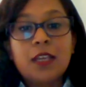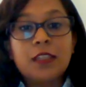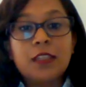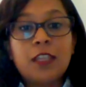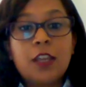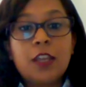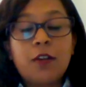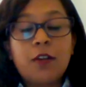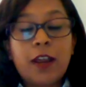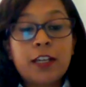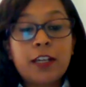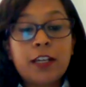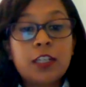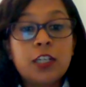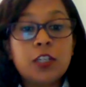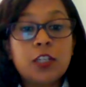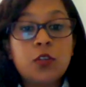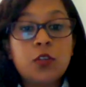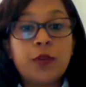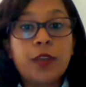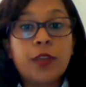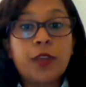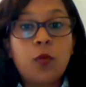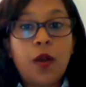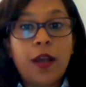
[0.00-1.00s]
they're actually
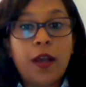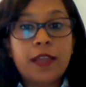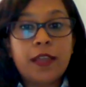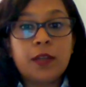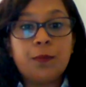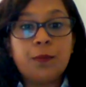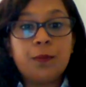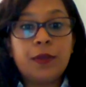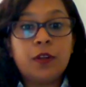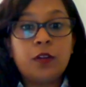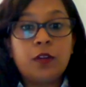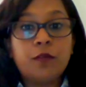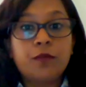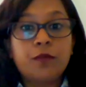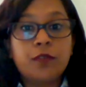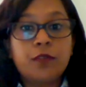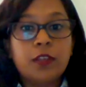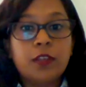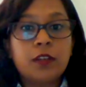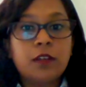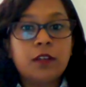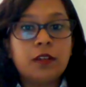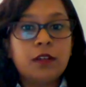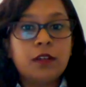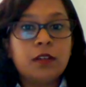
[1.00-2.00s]
doing quite a bit of
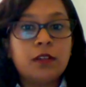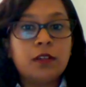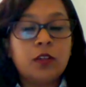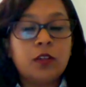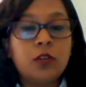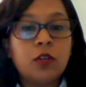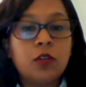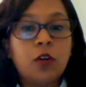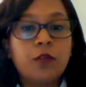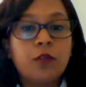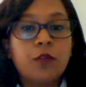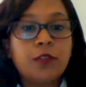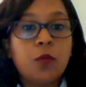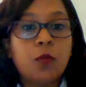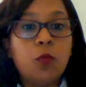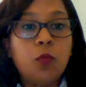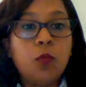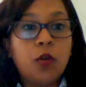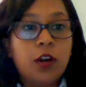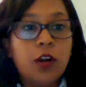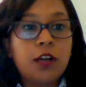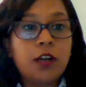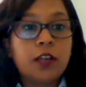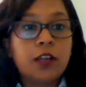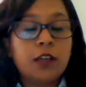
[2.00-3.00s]
the, of the
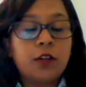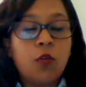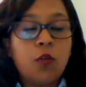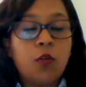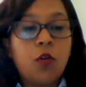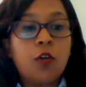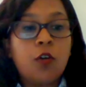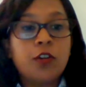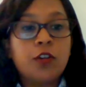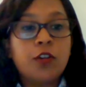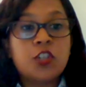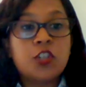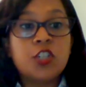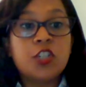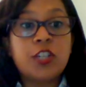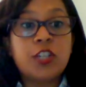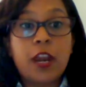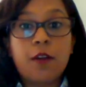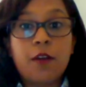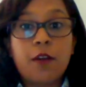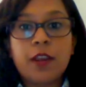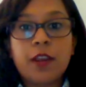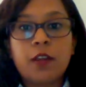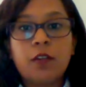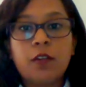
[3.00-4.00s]
work or
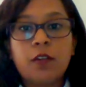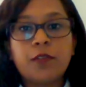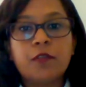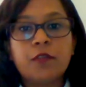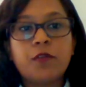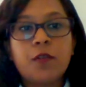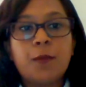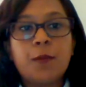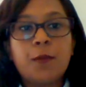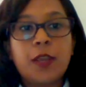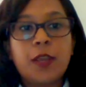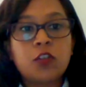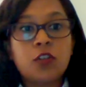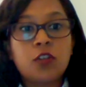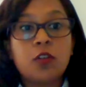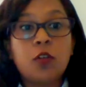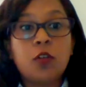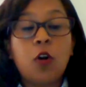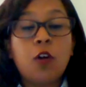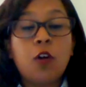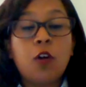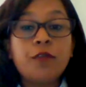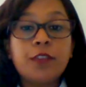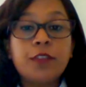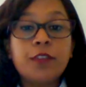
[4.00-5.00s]
sharing of information
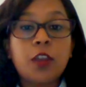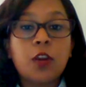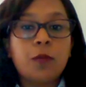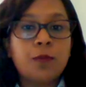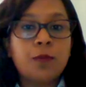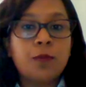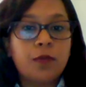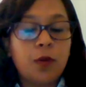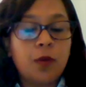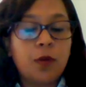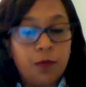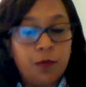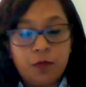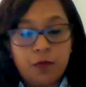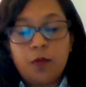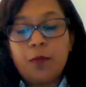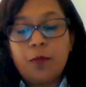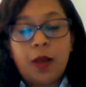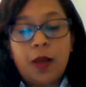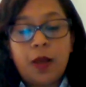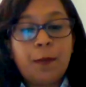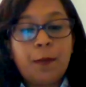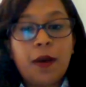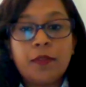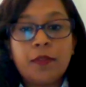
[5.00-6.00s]

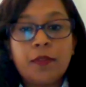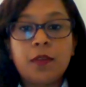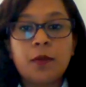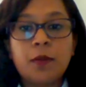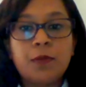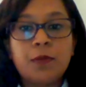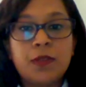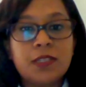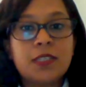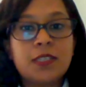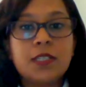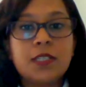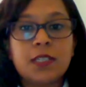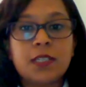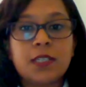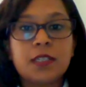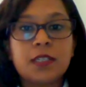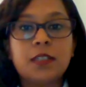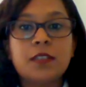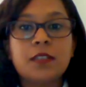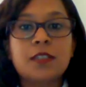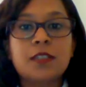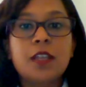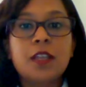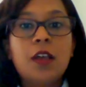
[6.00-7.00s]
about their
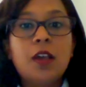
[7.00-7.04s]
businesses